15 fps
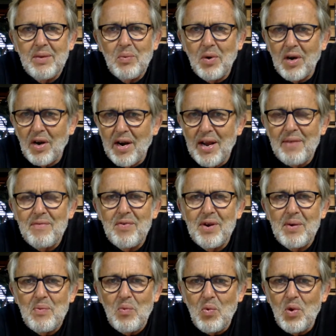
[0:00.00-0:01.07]
where
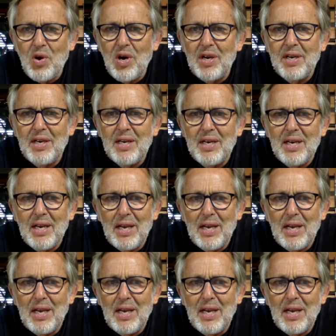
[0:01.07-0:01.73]
everyone